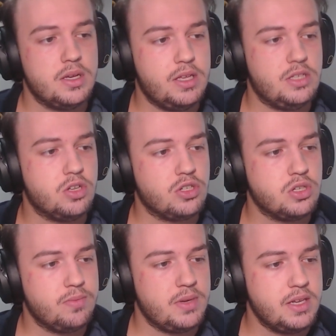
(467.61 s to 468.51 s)
it's
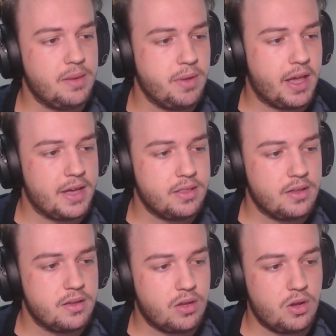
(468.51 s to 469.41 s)
also being applied
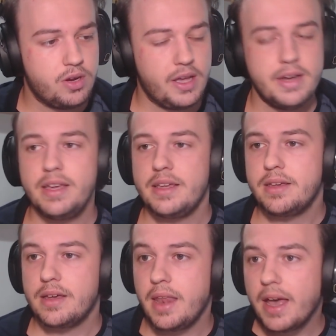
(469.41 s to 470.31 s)
on any
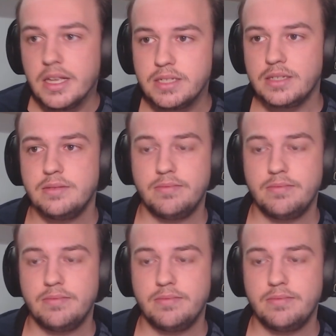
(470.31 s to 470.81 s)
class,